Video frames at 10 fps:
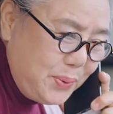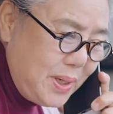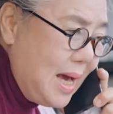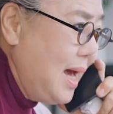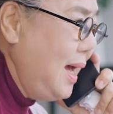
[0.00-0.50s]
to
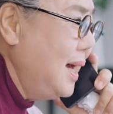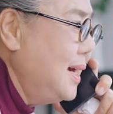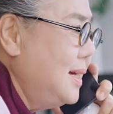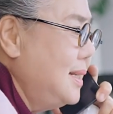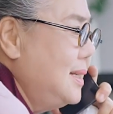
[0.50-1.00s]
hire these
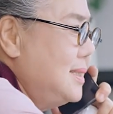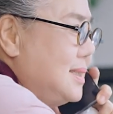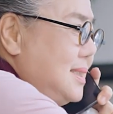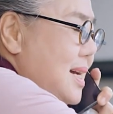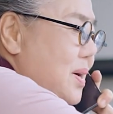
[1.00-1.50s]

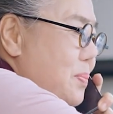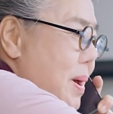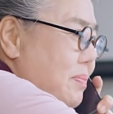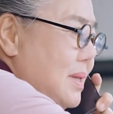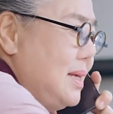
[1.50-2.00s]
individuals,
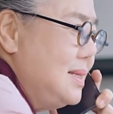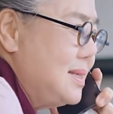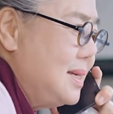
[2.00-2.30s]
they're happy